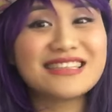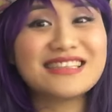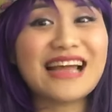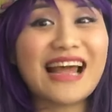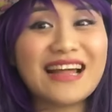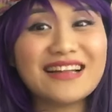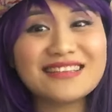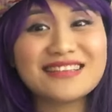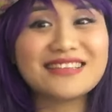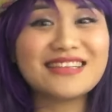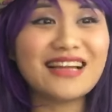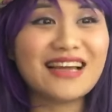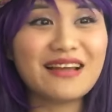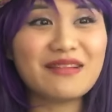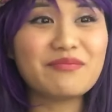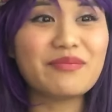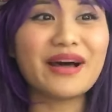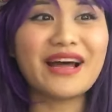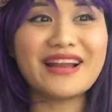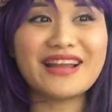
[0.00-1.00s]
sense
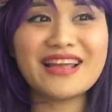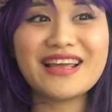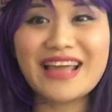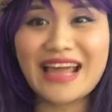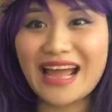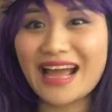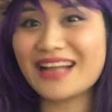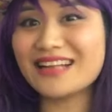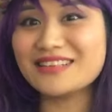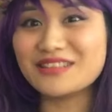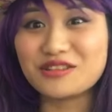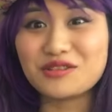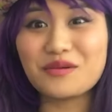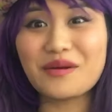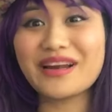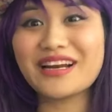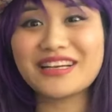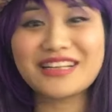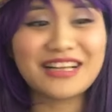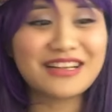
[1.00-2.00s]
it, but he can't do
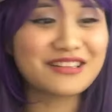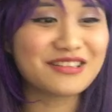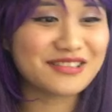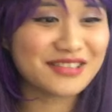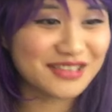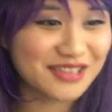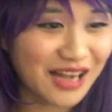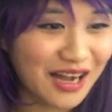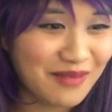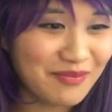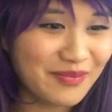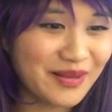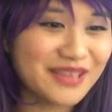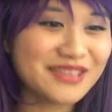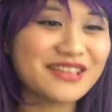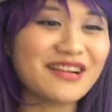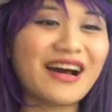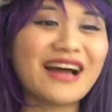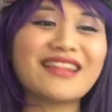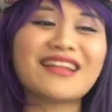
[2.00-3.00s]
anything to stop
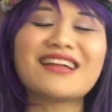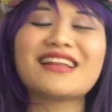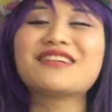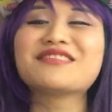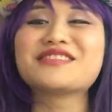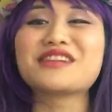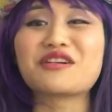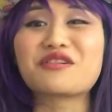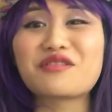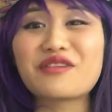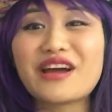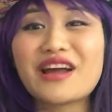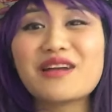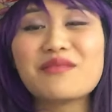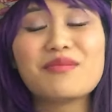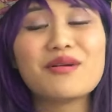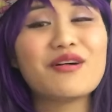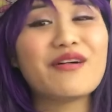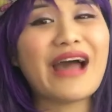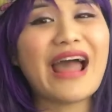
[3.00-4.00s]
it. So I thought that was
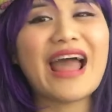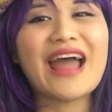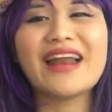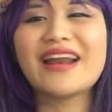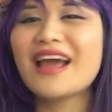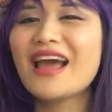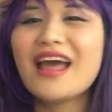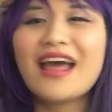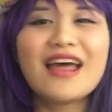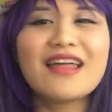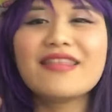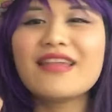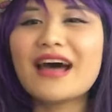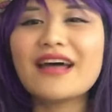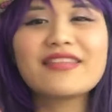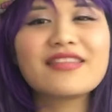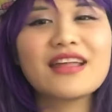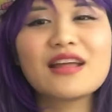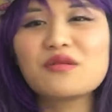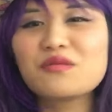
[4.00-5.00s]
incredible. And
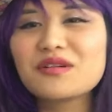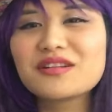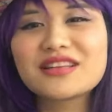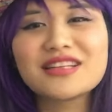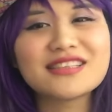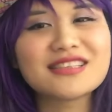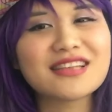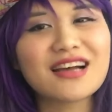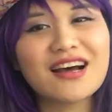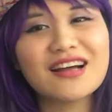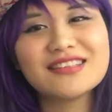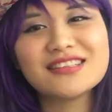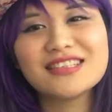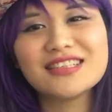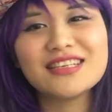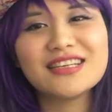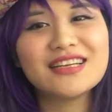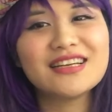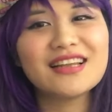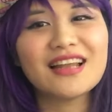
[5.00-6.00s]
that thing with the
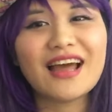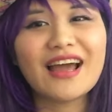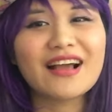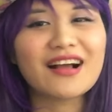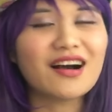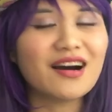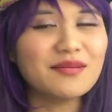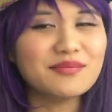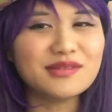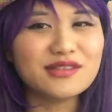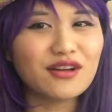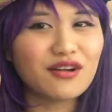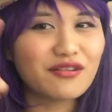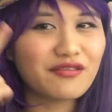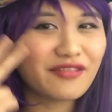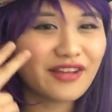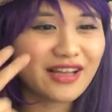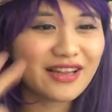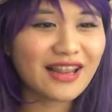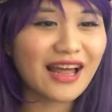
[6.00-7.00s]
Sanji, like
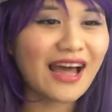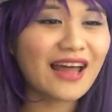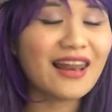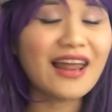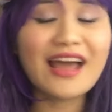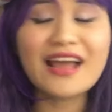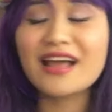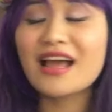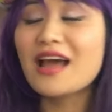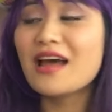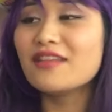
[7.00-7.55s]
observing that, like